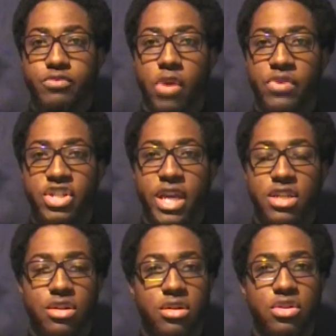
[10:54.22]

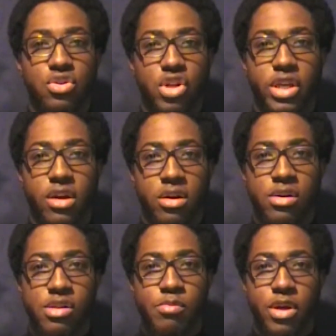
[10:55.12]
rejection usually
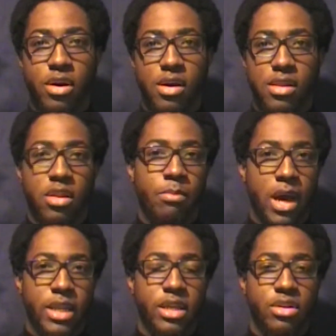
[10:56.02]
occurs because the
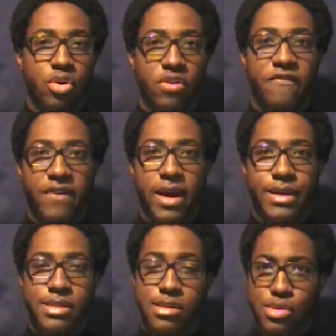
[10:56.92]
body
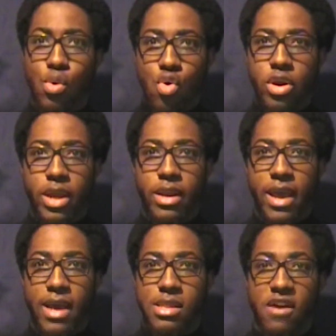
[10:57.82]
notifies this organ
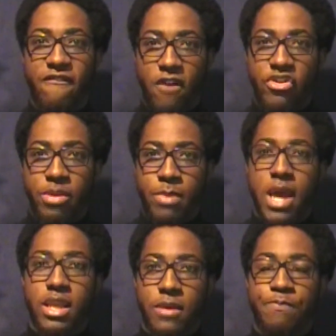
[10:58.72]
as a foreign
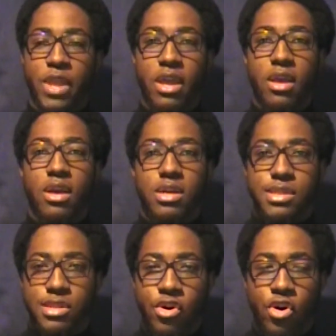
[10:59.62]
body.
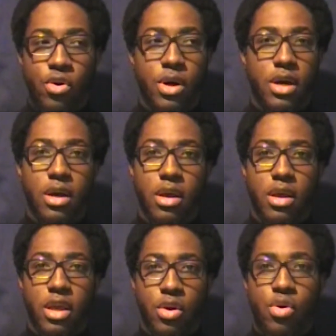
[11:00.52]
So
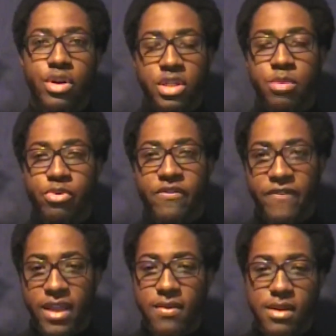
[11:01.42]
in order to
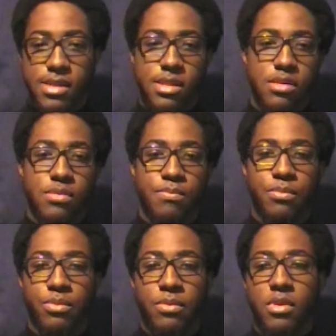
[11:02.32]
prevent this,
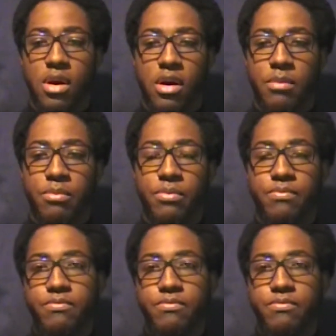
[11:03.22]
the